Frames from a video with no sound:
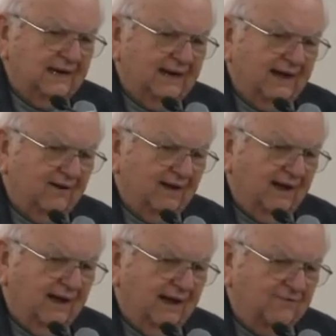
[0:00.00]

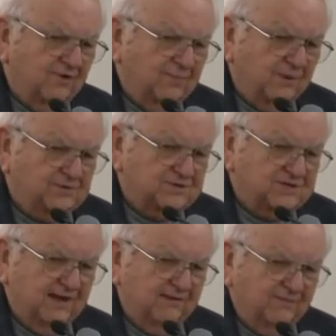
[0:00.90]
Now, I've heard preachers
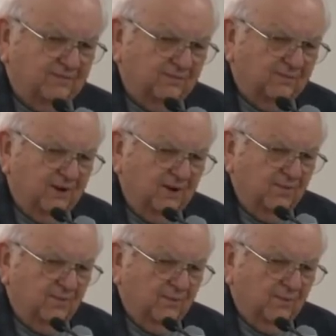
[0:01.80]
say
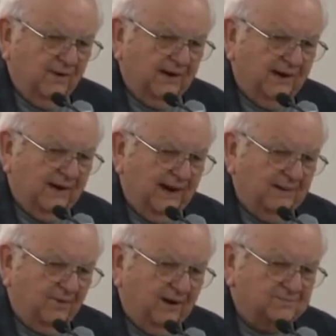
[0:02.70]
when
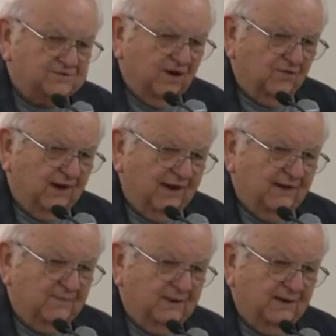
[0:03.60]
Abraham saw the
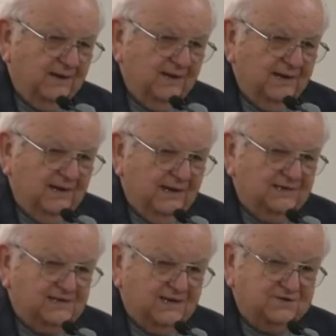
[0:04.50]
lamb, he
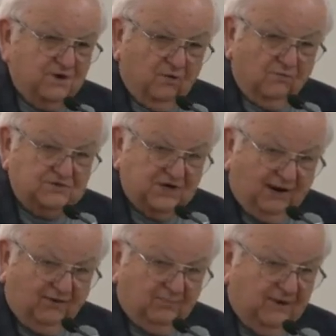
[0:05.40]
said Jehovah
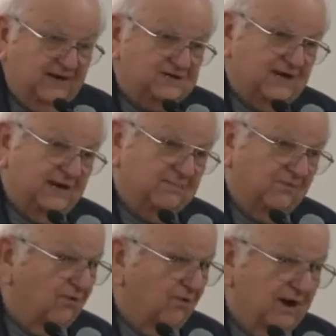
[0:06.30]
Jireh, but he said it
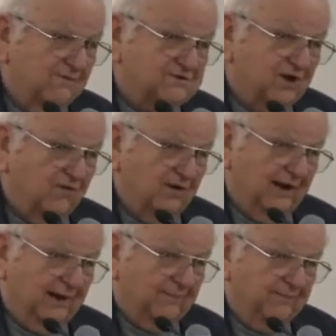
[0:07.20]
before he ever saw the
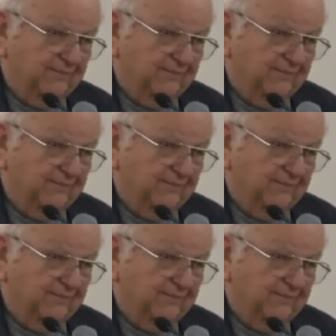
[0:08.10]
lamb.